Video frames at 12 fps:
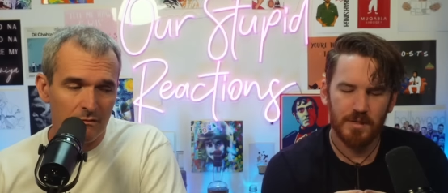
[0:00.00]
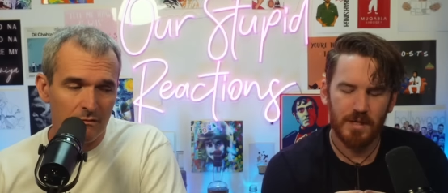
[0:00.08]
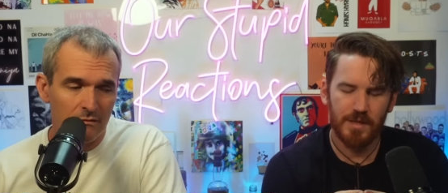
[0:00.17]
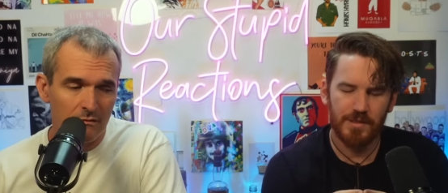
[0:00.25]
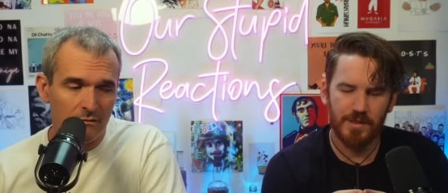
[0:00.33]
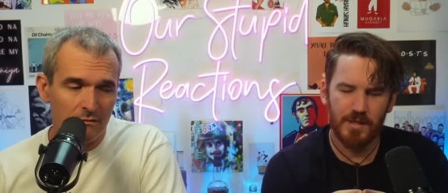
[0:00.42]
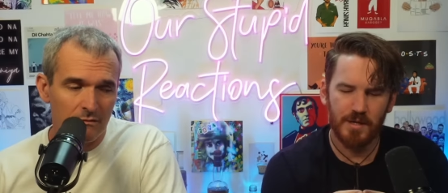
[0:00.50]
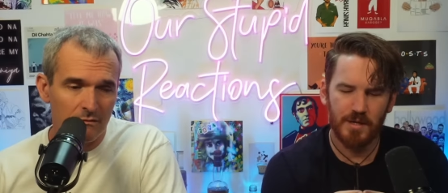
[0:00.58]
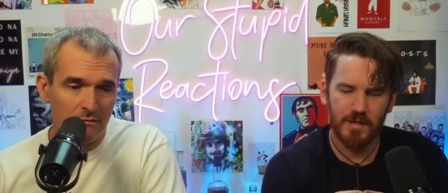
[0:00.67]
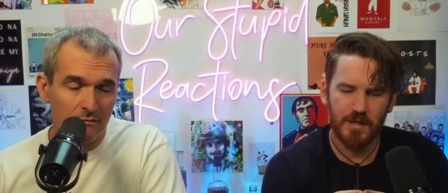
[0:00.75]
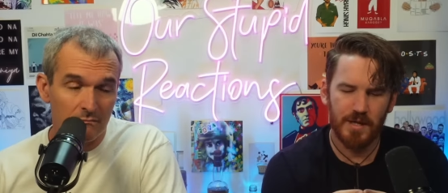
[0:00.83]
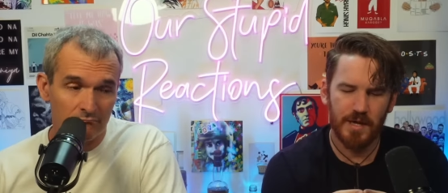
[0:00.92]
Speaker 1: I
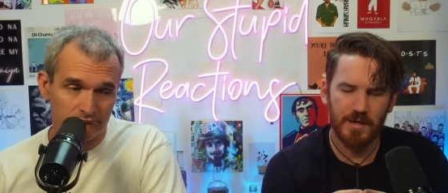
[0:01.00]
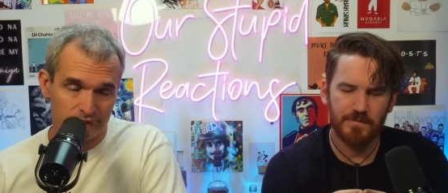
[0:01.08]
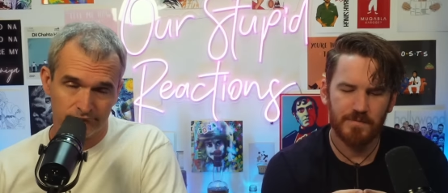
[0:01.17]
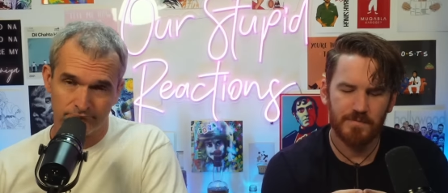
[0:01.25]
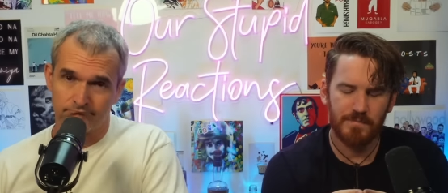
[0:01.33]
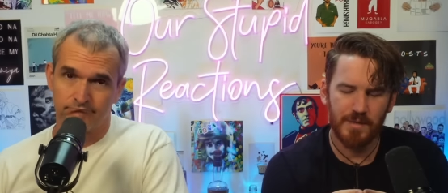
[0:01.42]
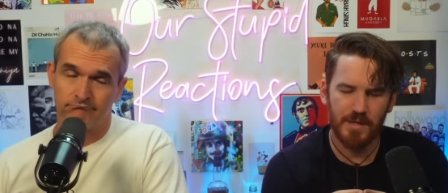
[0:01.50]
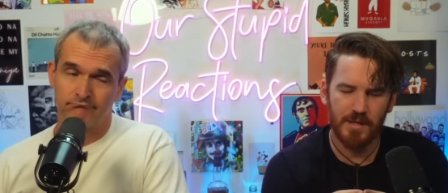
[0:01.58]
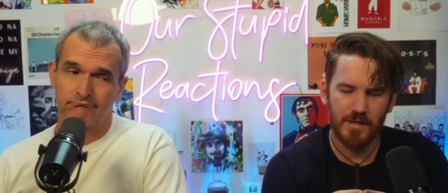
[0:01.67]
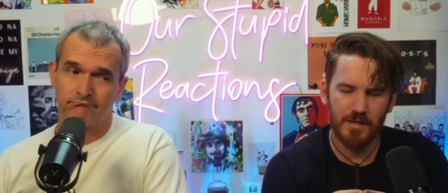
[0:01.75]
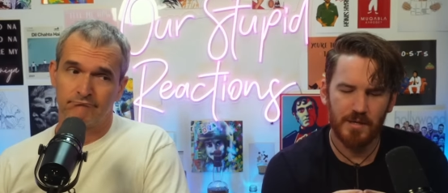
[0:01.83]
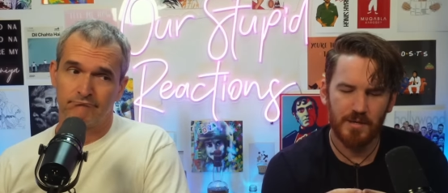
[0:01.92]
think it had to
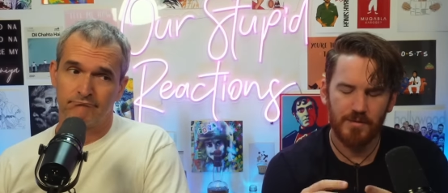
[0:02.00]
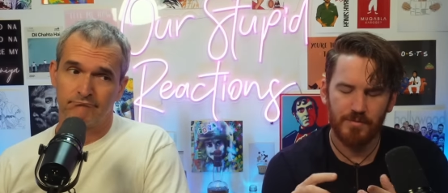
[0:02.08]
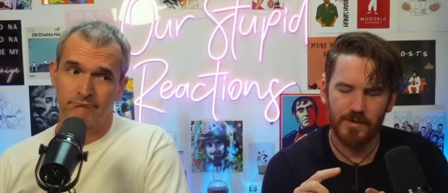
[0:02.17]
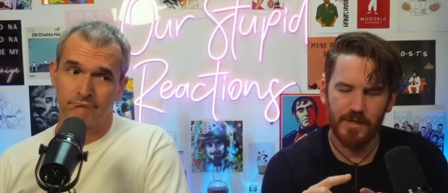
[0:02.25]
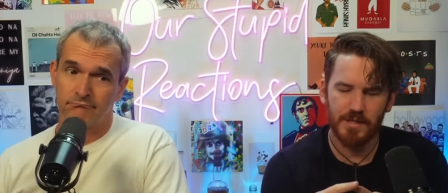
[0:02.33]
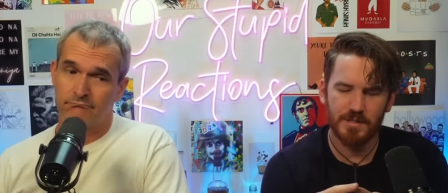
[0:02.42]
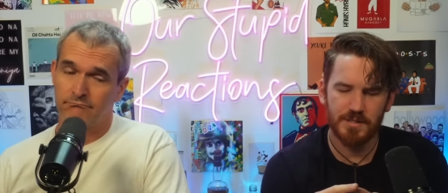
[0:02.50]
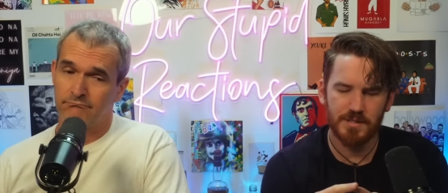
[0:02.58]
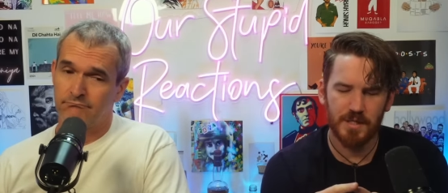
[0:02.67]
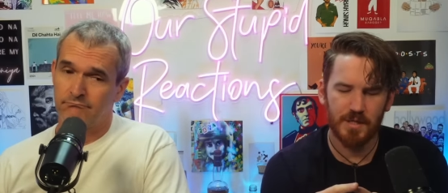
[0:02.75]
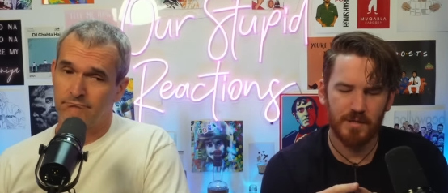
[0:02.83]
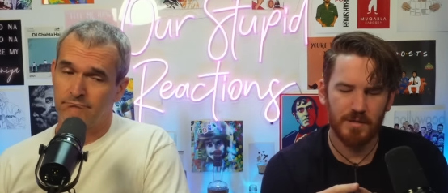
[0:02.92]
be... Three Idiots is
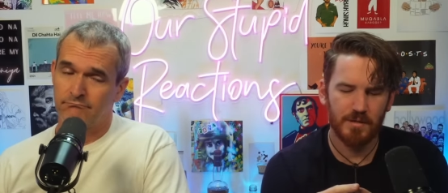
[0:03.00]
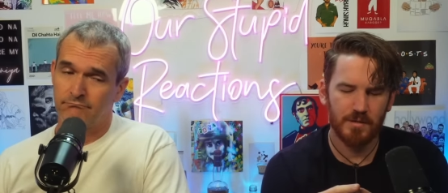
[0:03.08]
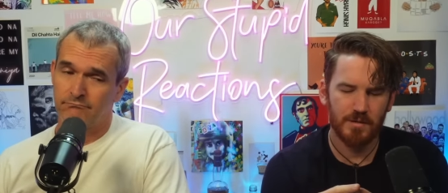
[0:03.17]
there.